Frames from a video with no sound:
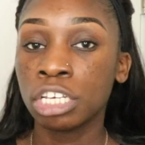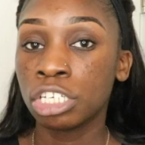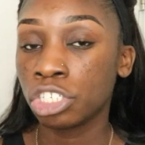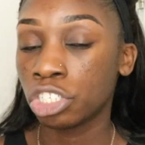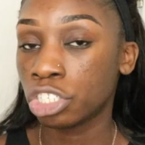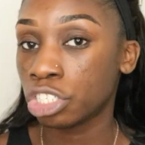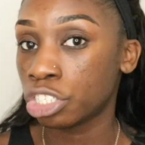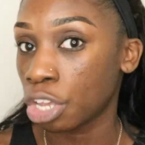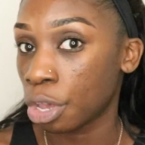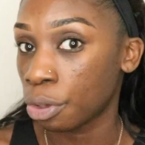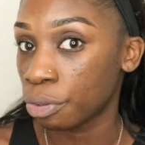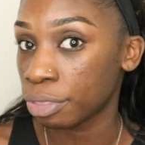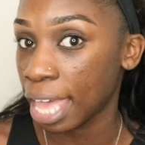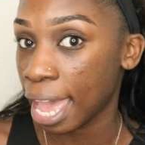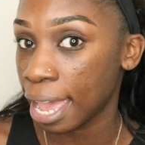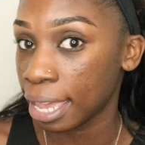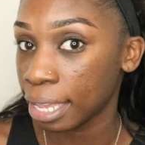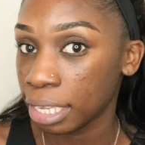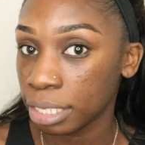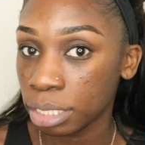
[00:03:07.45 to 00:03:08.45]
so
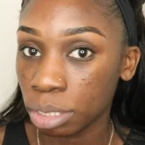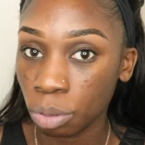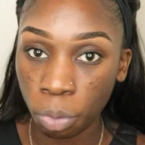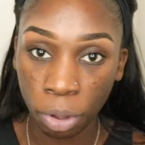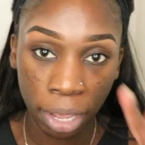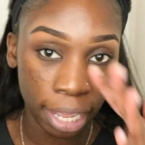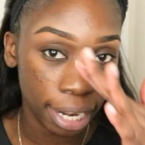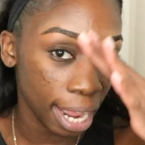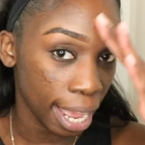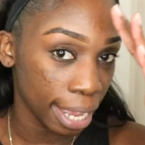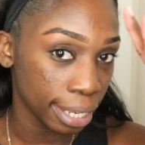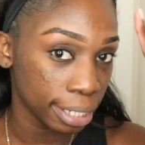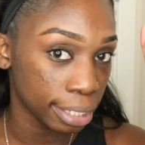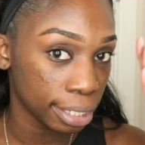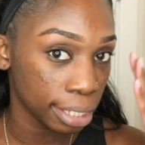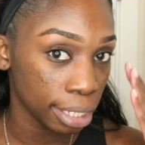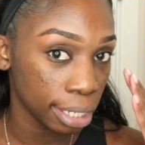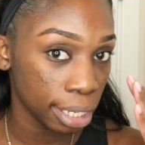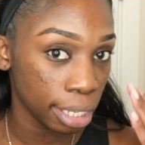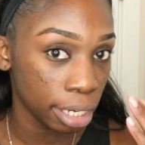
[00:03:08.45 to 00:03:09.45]
that is what I
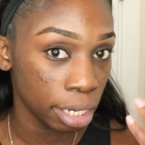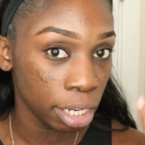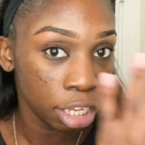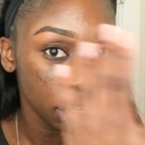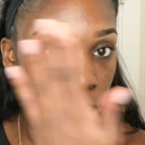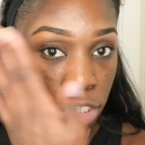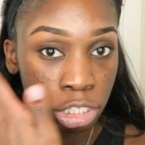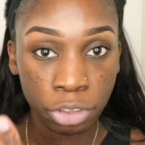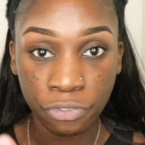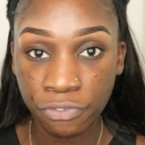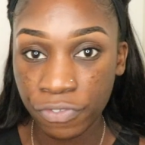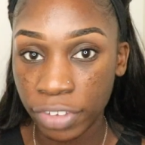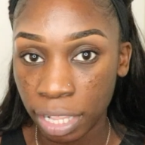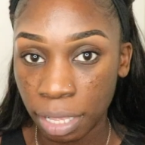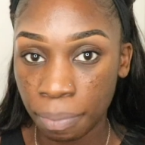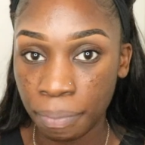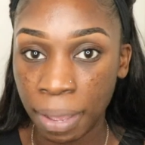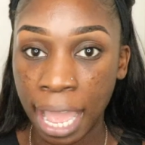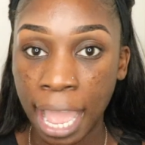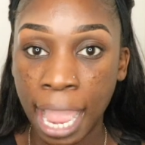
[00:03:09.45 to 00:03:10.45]
did to fill
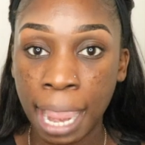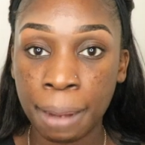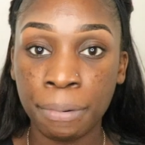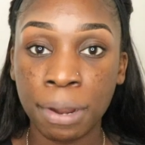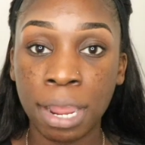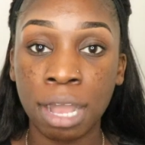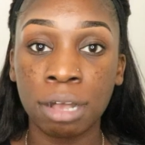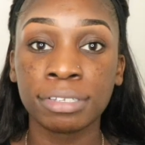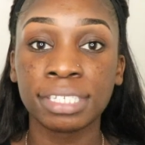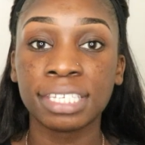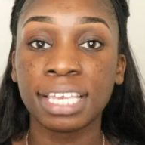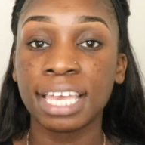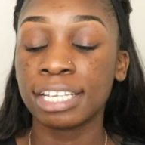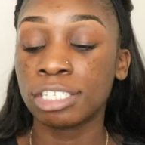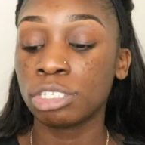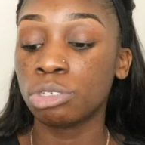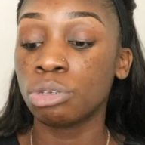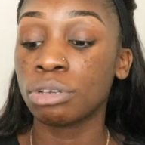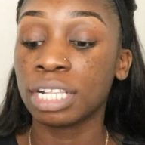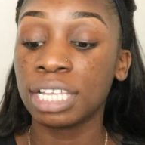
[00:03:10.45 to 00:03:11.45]
in my eyebrows
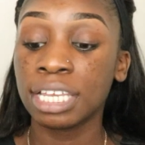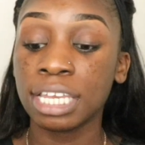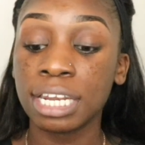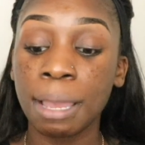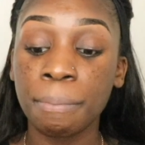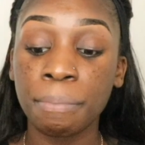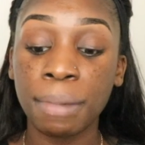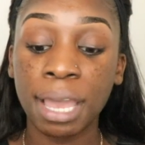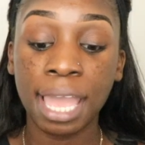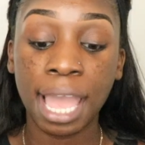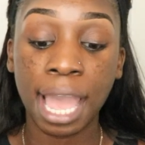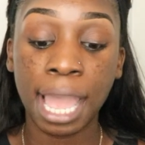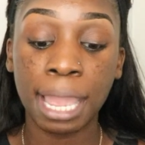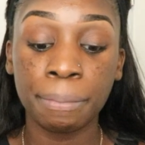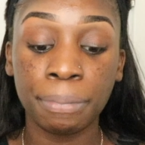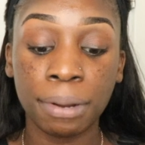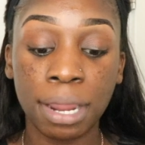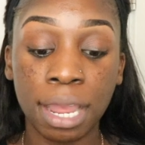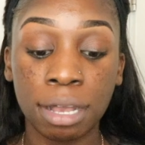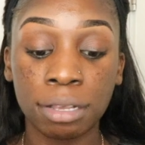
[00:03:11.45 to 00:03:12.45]
and to clean up my
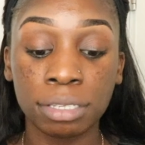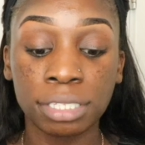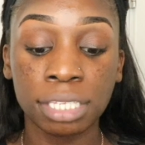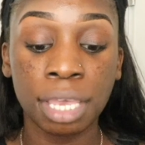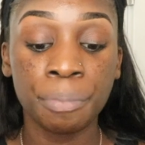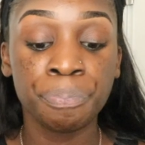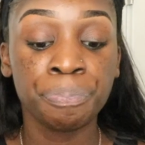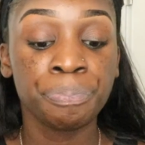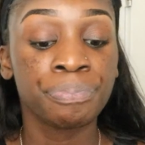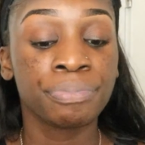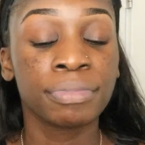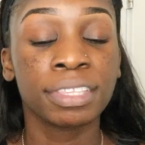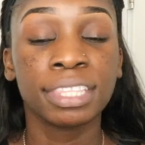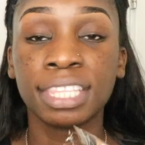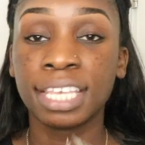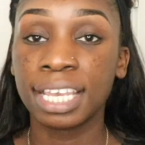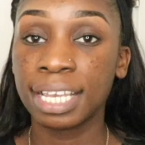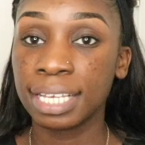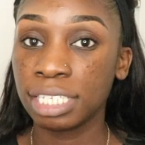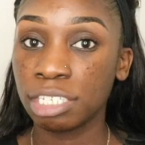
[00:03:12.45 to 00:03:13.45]
eyebrows
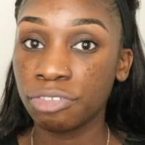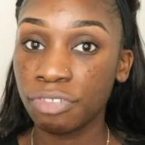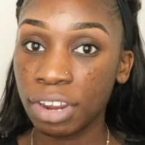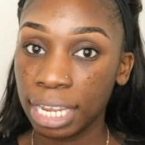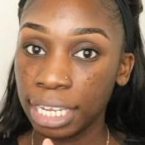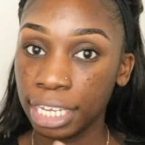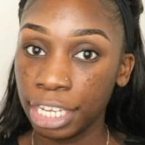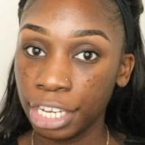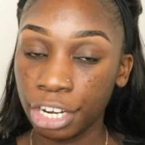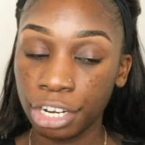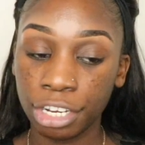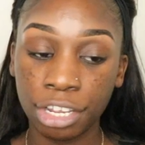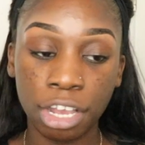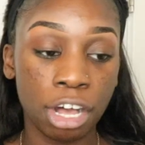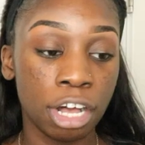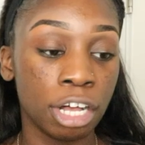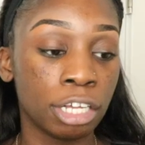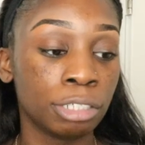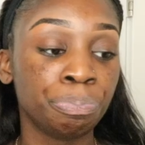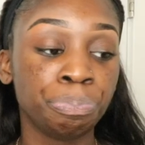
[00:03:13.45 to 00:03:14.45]
this right here
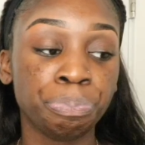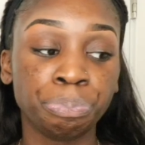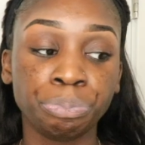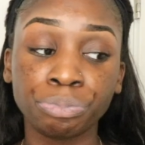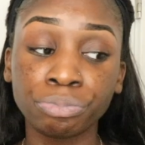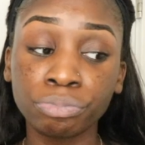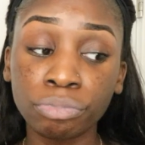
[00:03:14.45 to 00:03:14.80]
y'all